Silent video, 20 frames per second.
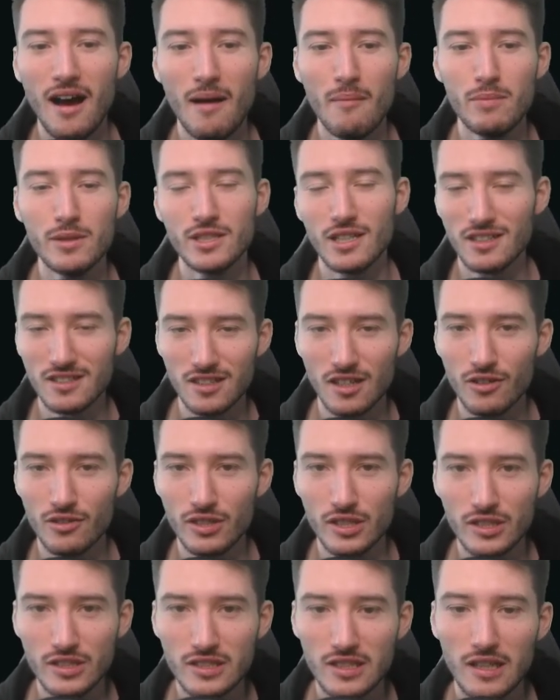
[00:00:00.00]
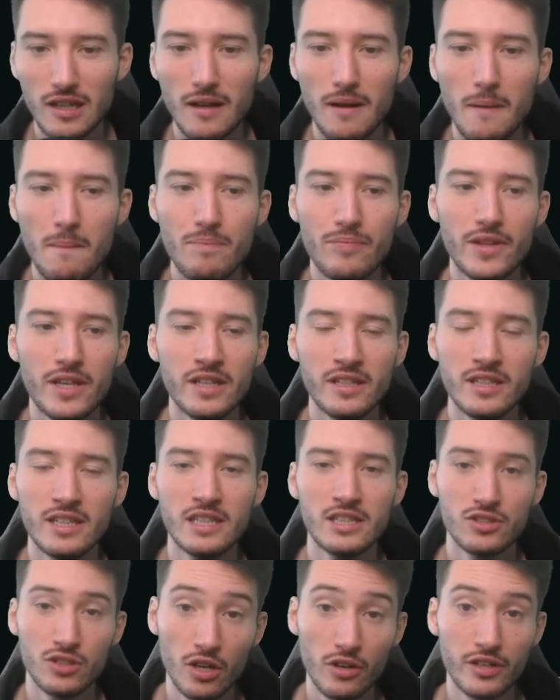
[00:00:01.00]
besides Lurrus in the
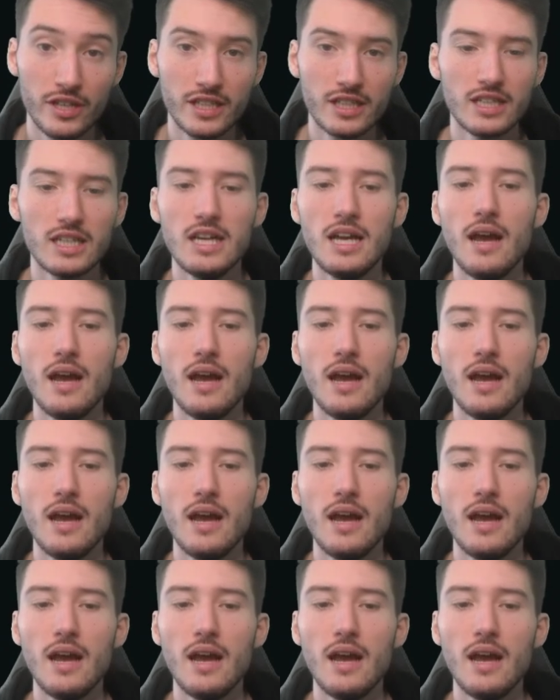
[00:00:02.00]
historic.